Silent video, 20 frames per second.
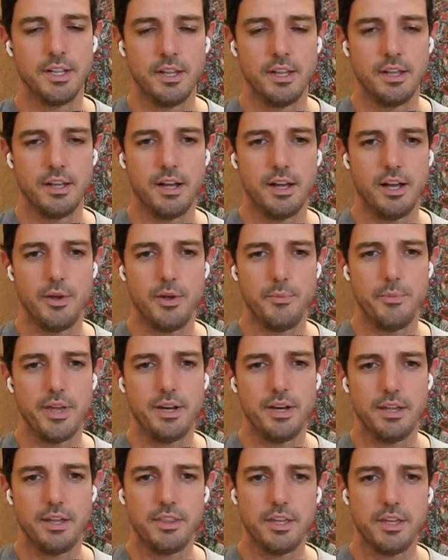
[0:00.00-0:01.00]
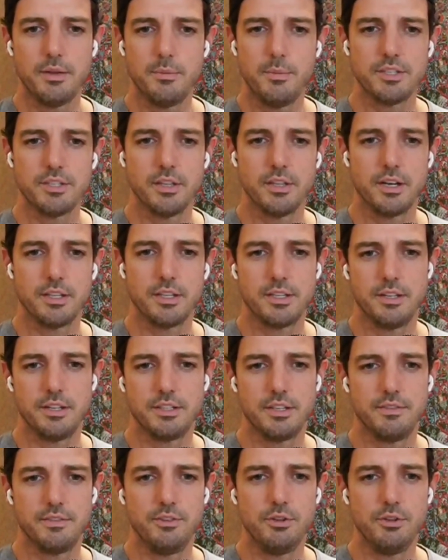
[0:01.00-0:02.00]
And I think it makes a lot of
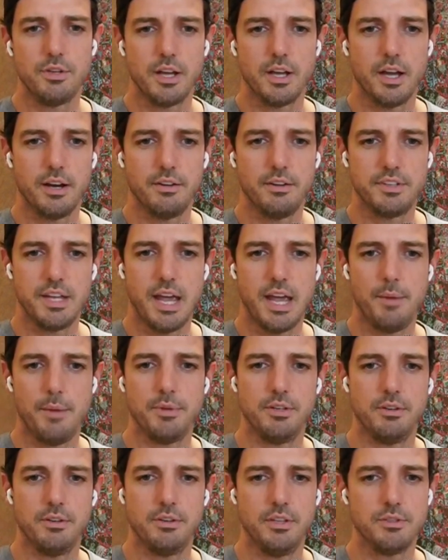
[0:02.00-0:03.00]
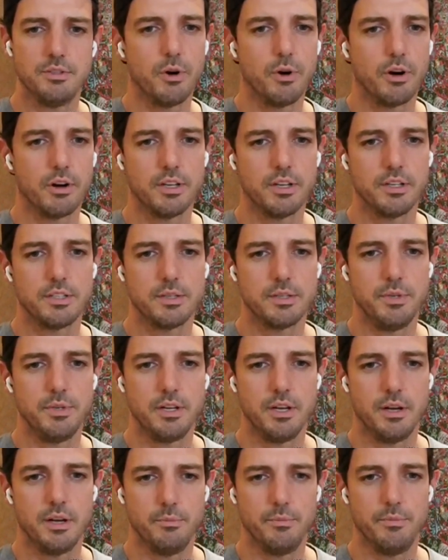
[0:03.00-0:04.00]
sense if you can kind of tap into these markets and
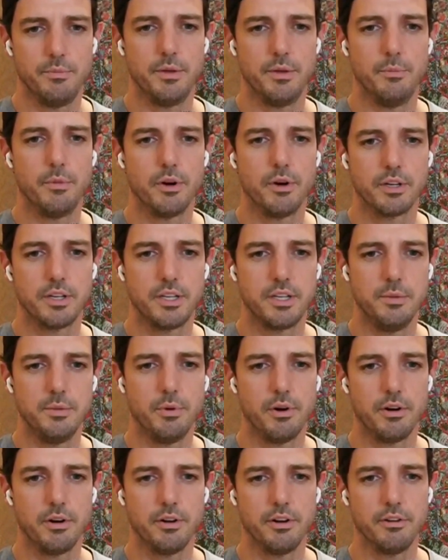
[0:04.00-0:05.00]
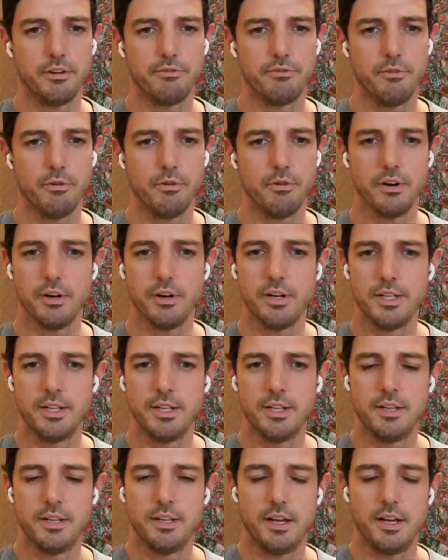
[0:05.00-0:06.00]
become the marquee partner for
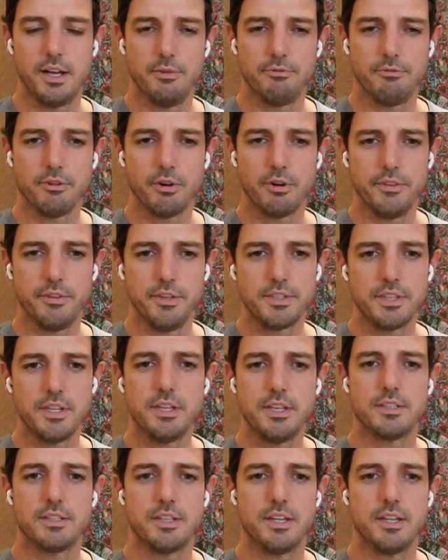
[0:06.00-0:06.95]
all these things.